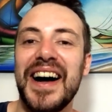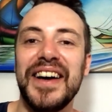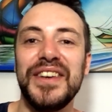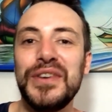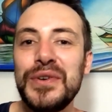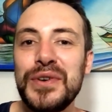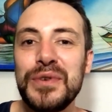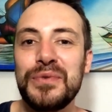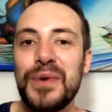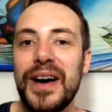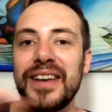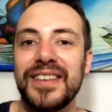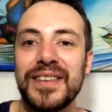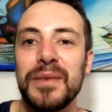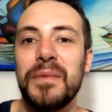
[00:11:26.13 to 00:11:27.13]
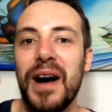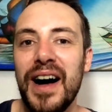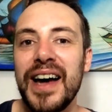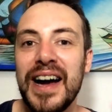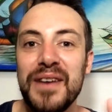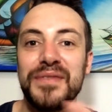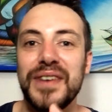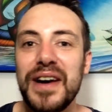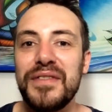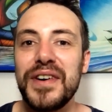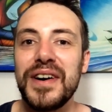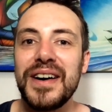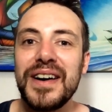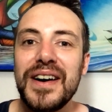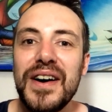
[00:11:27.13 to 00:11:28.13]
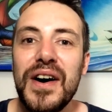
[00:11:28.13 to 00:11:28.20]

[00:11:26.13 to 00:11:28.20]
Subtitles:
You can write some I have never